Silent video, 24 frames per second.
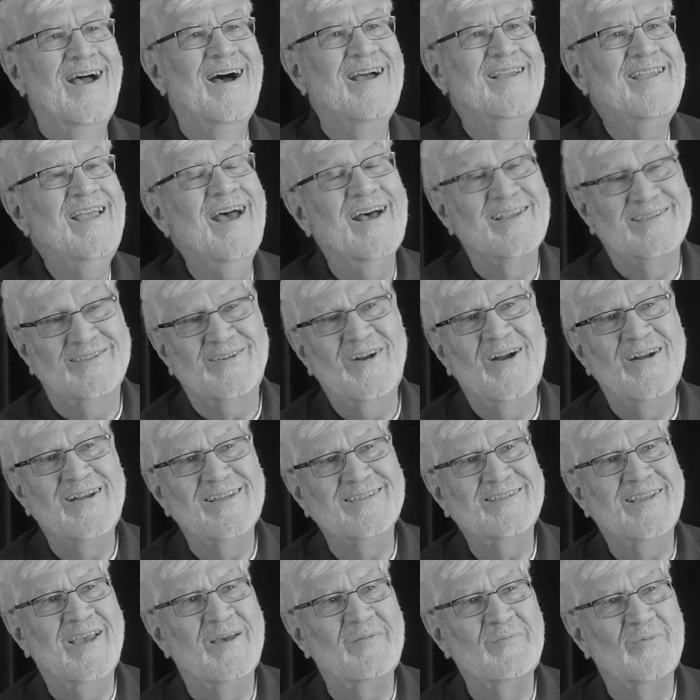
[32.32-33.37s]
Yeah, I
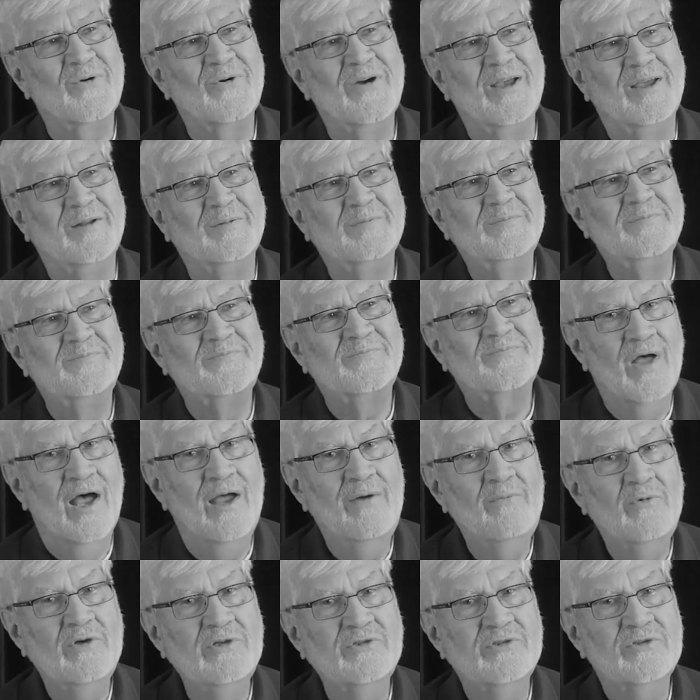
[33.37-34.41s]
started at Sandpoint.
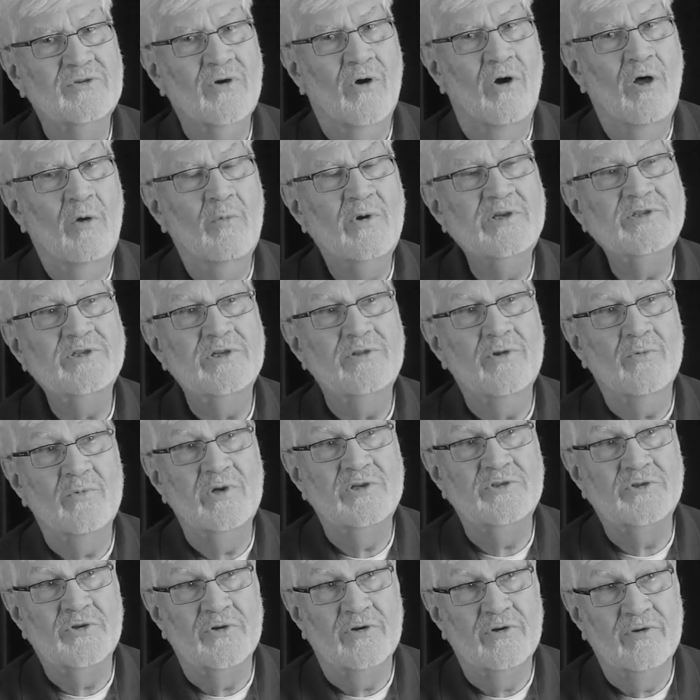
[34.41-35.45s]
I was always in the
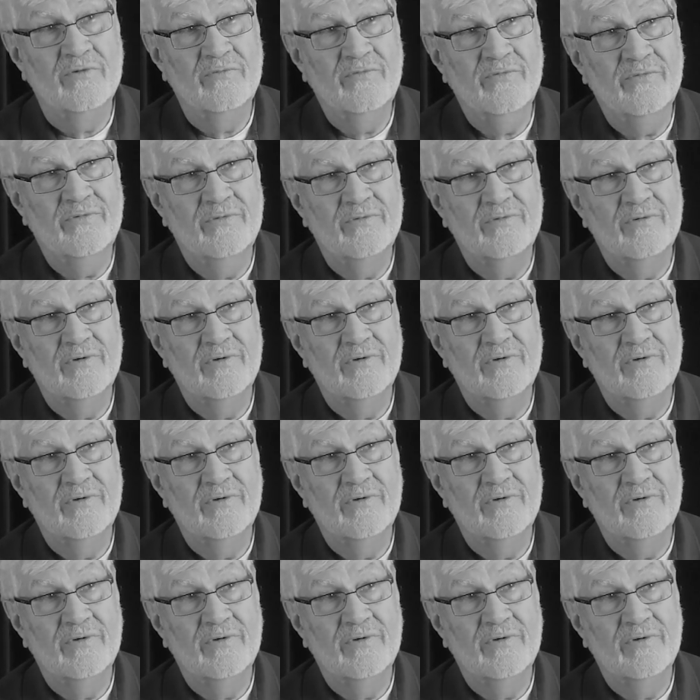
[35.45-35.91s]
reserve.